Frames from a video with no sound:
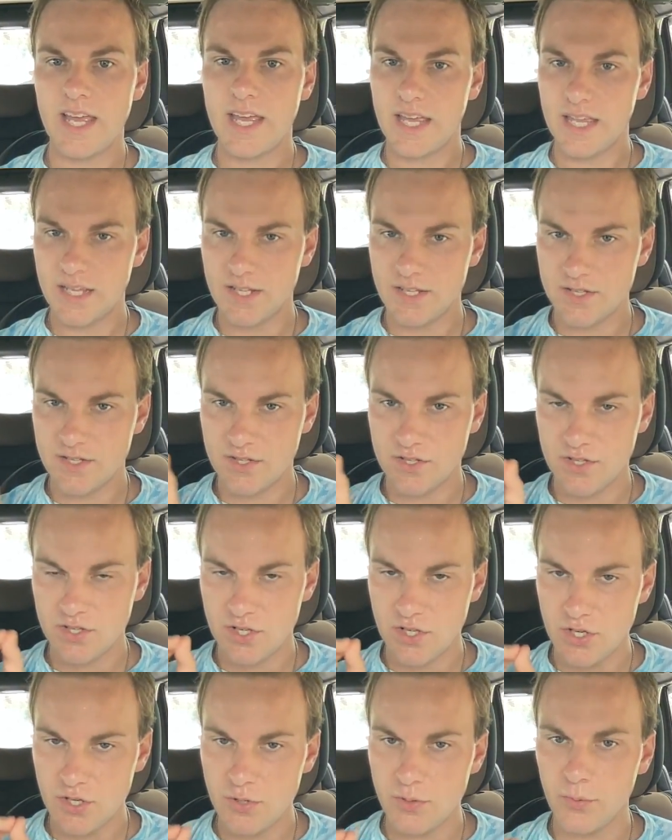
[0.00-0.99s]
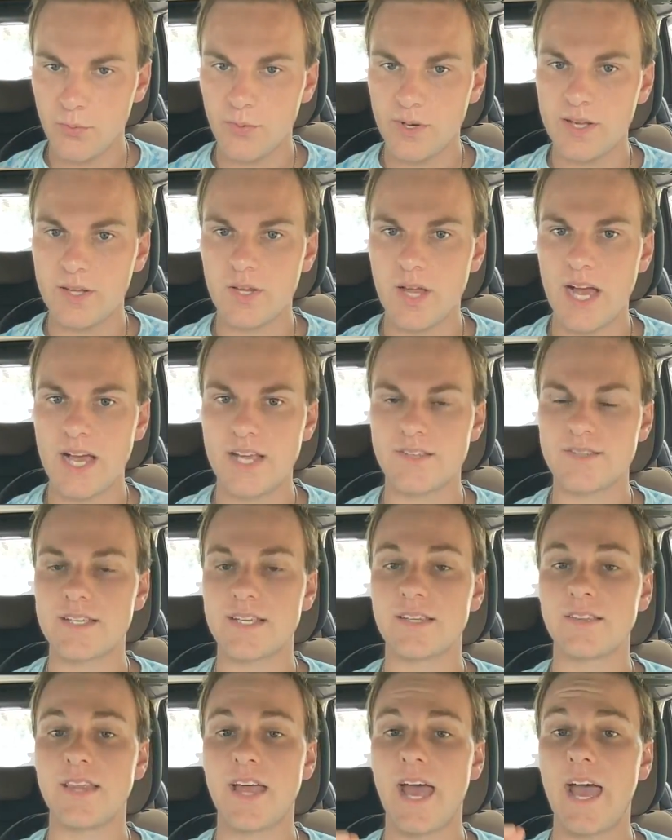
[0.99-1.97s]
It is you
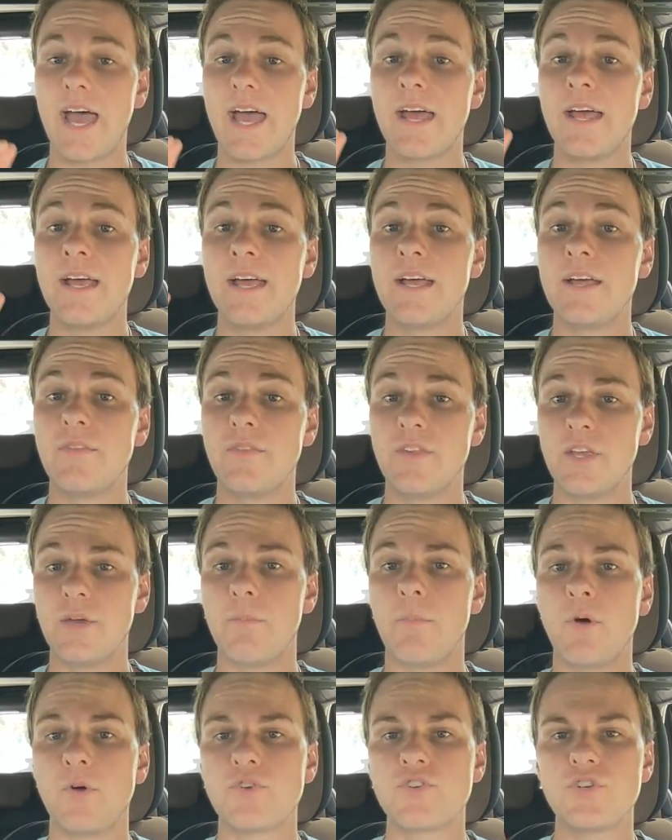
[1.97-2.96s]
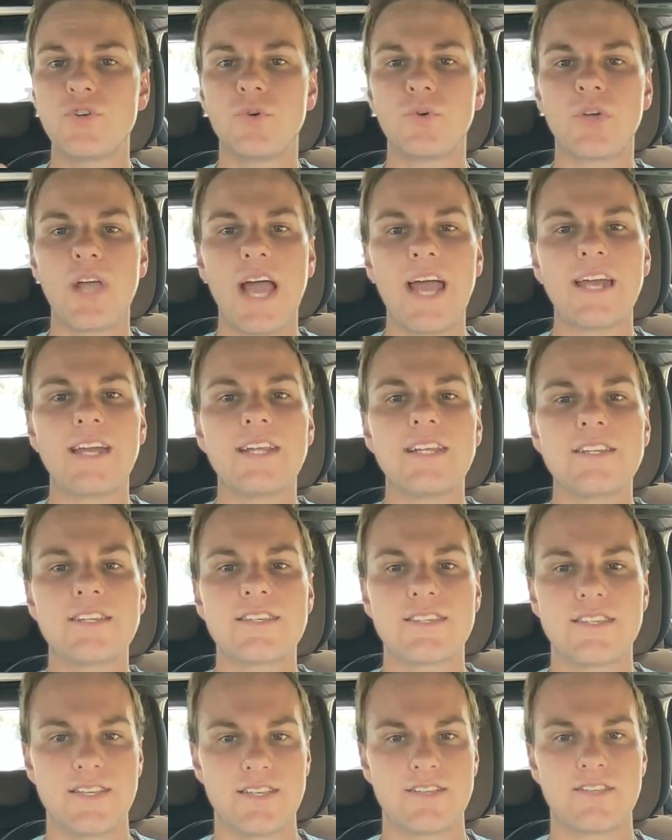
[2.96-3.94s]
realizing that the emotional guidance
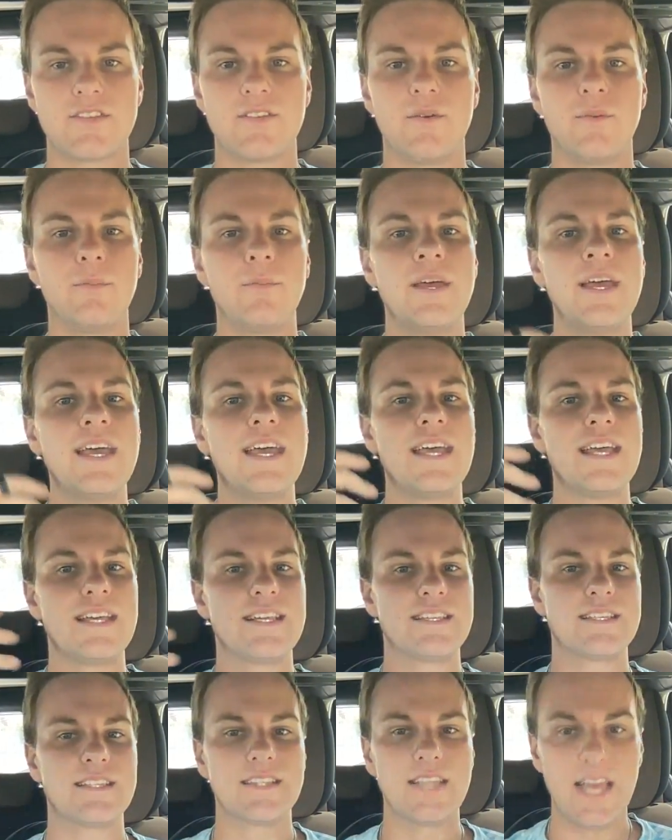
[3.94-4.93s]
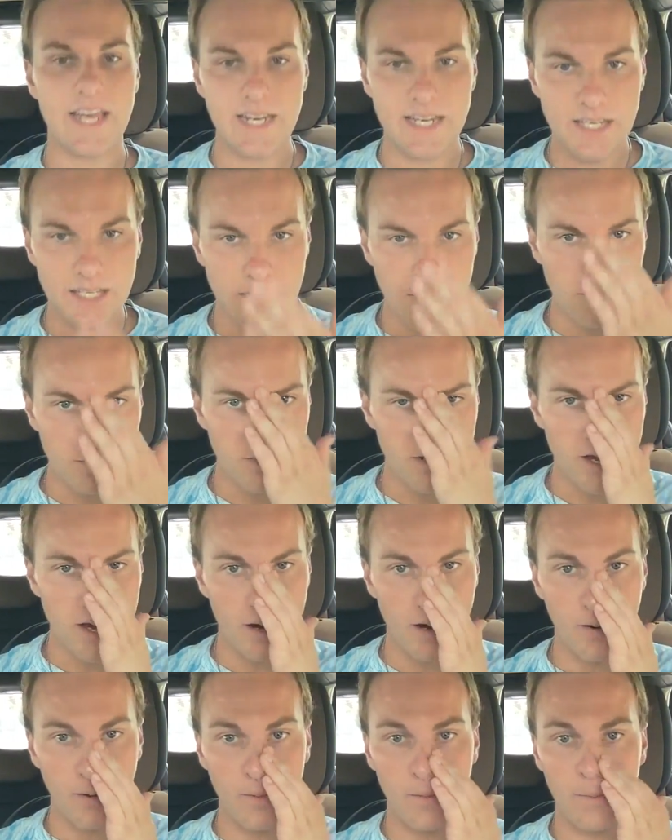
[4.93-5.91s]
system is letting you
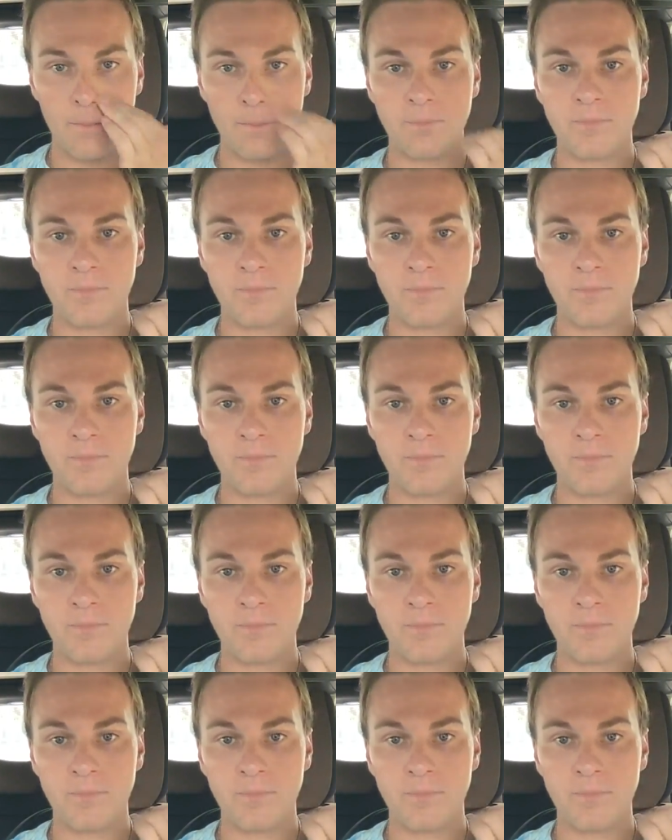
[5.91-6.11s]
know